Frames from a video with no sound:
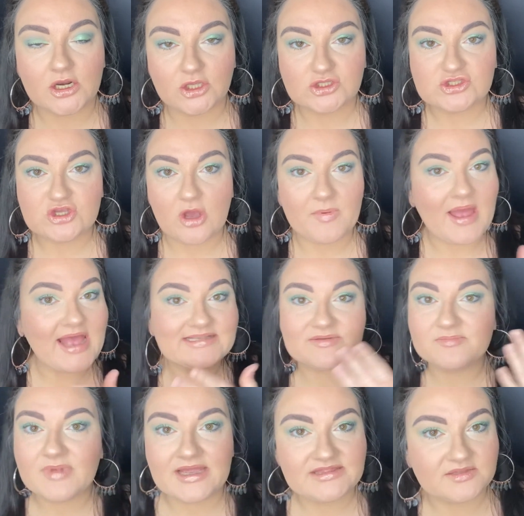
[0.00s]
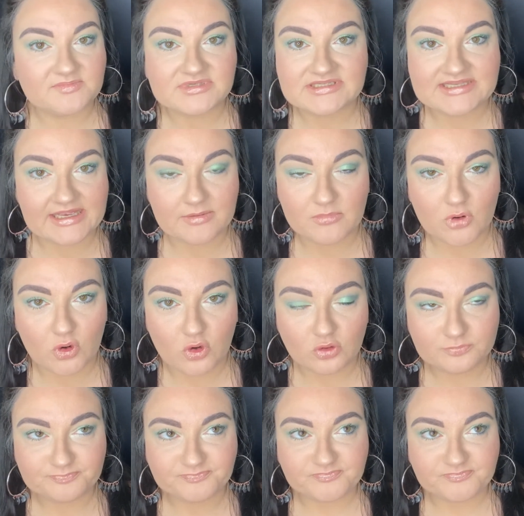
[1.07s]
on top hasn't made them sting more.